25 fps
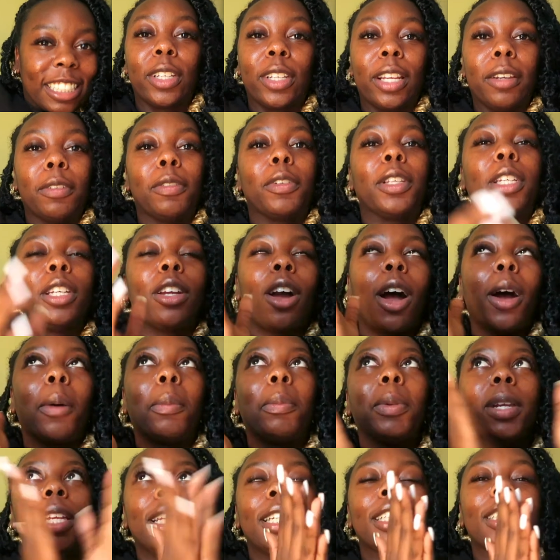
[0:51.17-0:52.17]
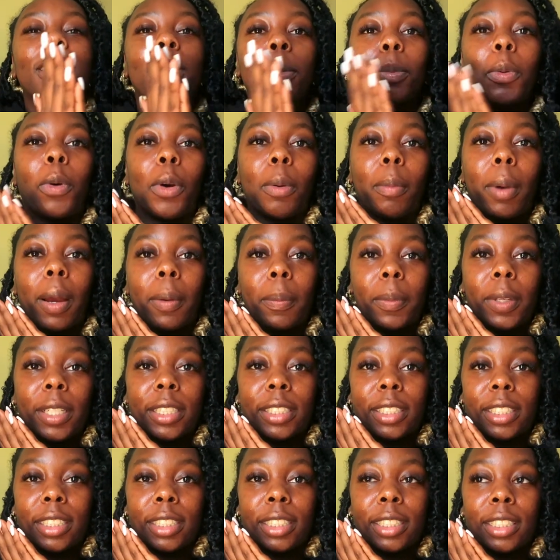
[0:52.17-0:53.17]
Definitely, y'all, please support my
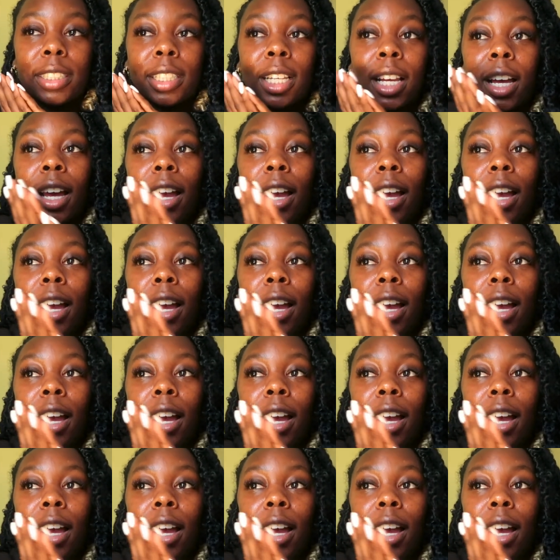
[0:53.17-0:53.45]
business.